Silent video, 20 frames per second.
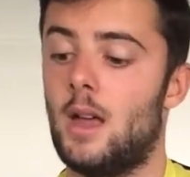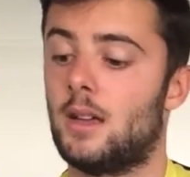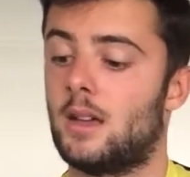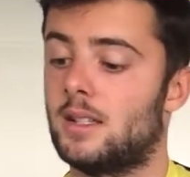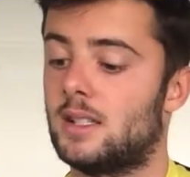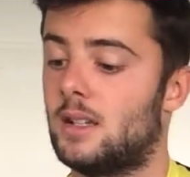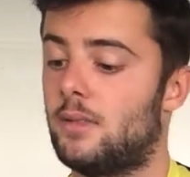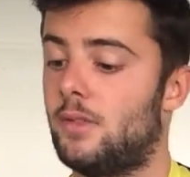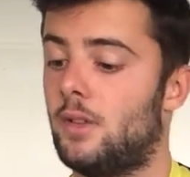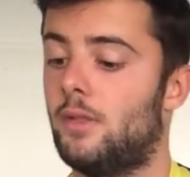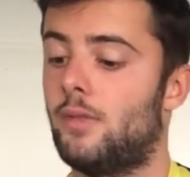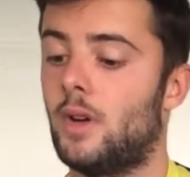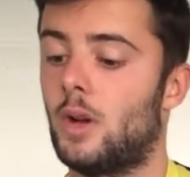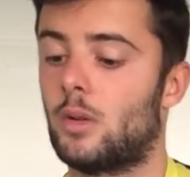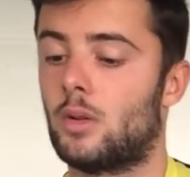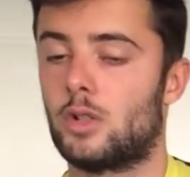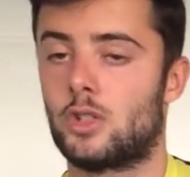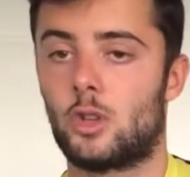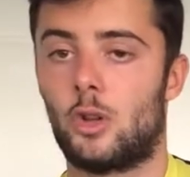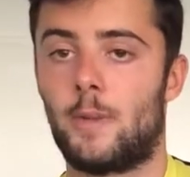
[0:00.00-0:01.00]
Because if you
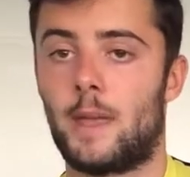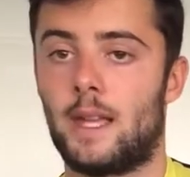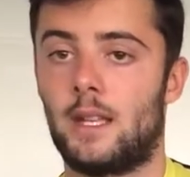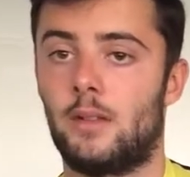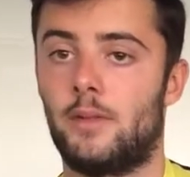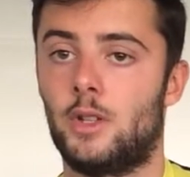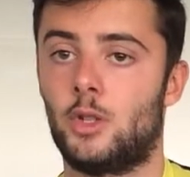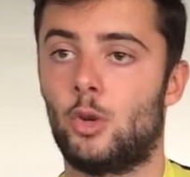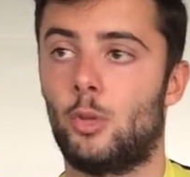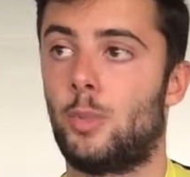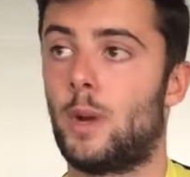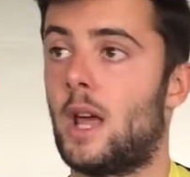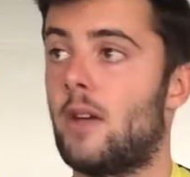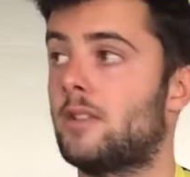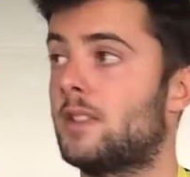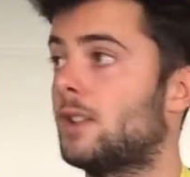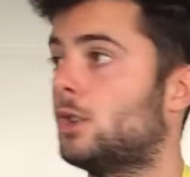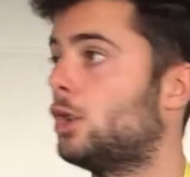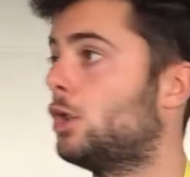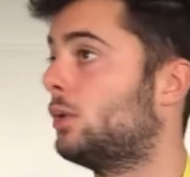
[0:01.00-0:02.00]
focus on that individual player,
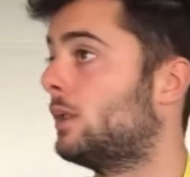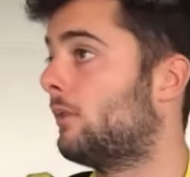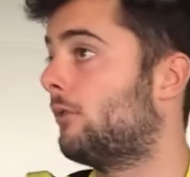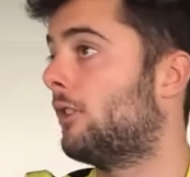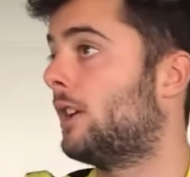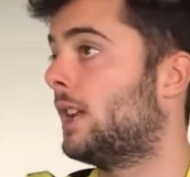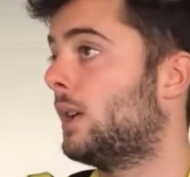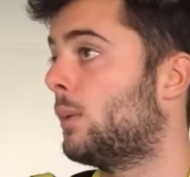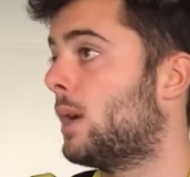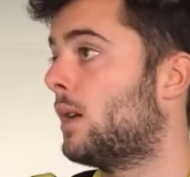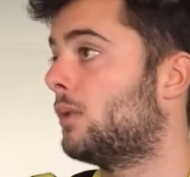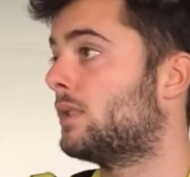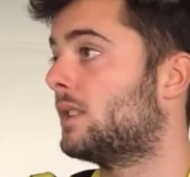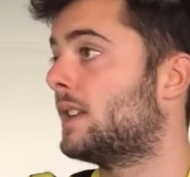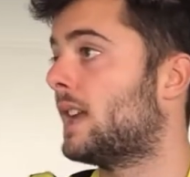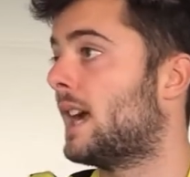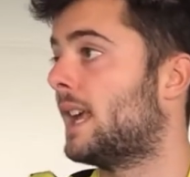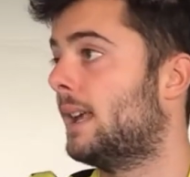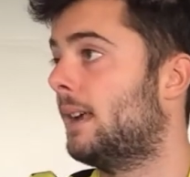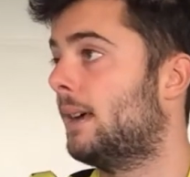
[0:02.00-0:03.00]
if you do really well
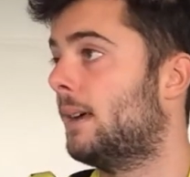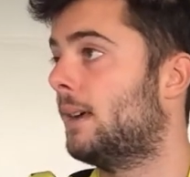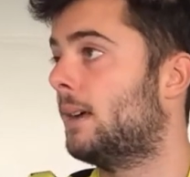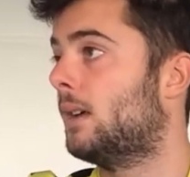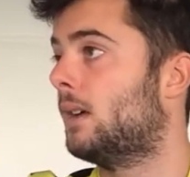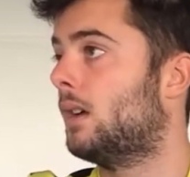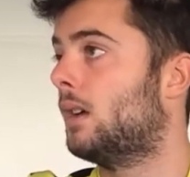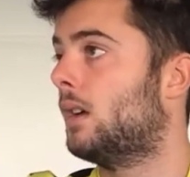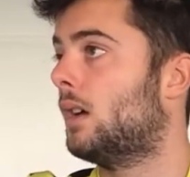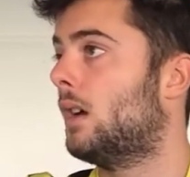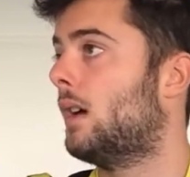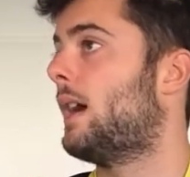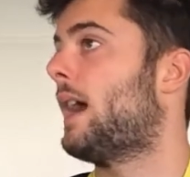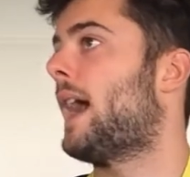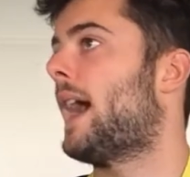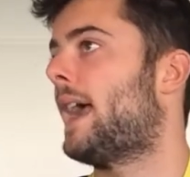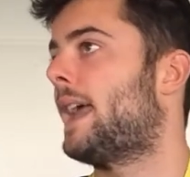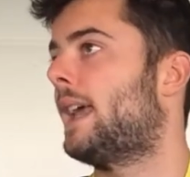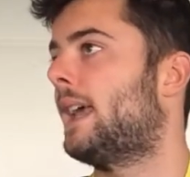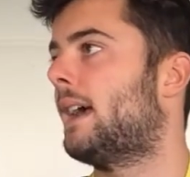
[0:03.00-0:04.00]
today,
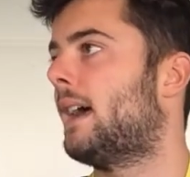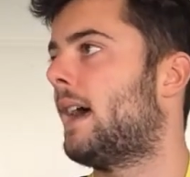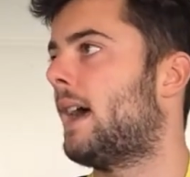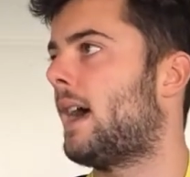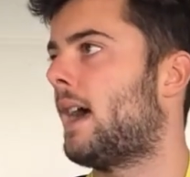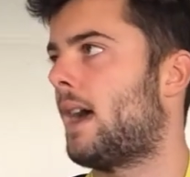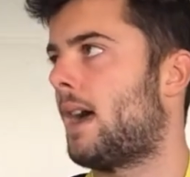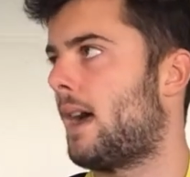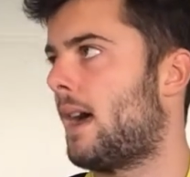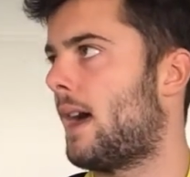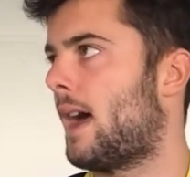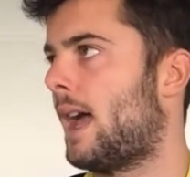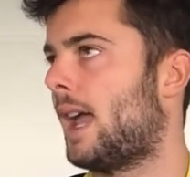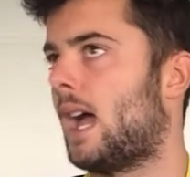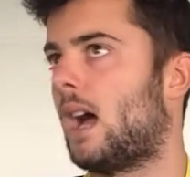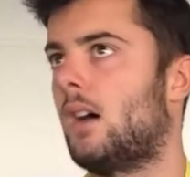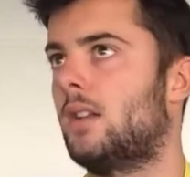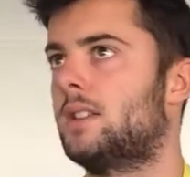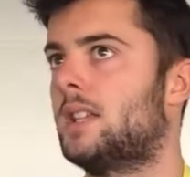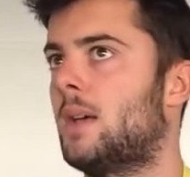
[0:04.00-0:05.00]
8
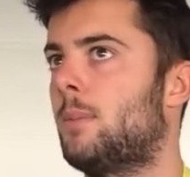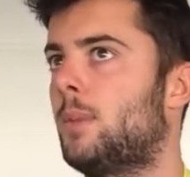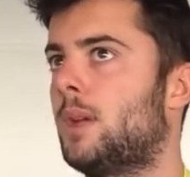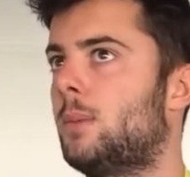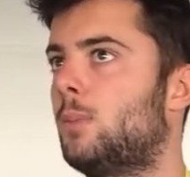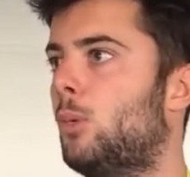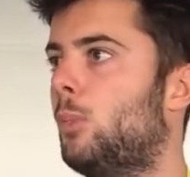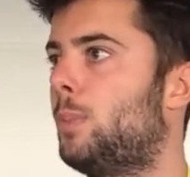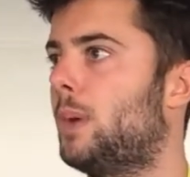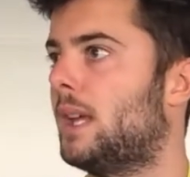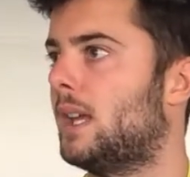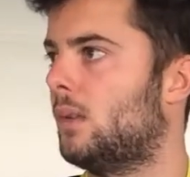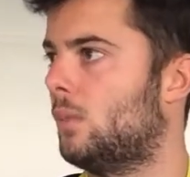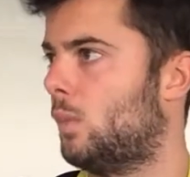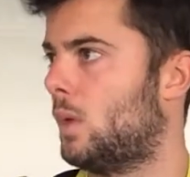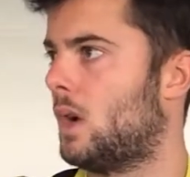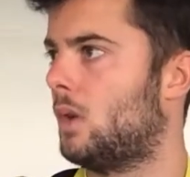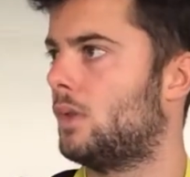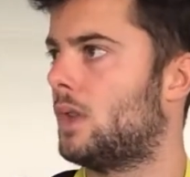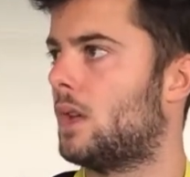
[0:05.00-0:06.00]
out of 10 people beaten,
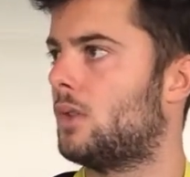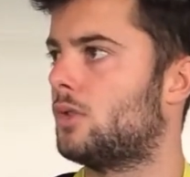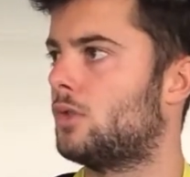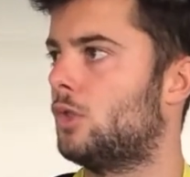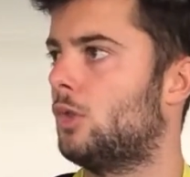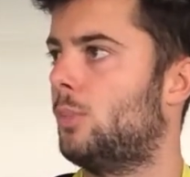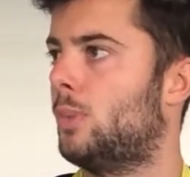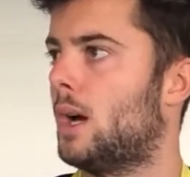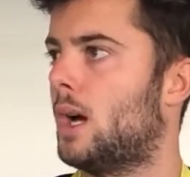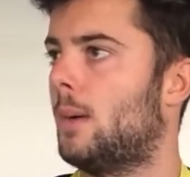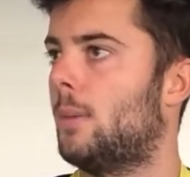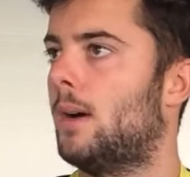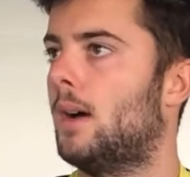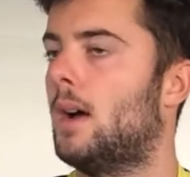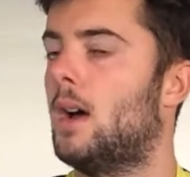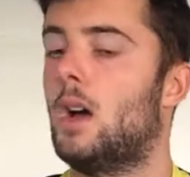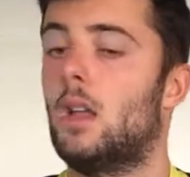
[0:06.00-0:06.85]
well done, superb.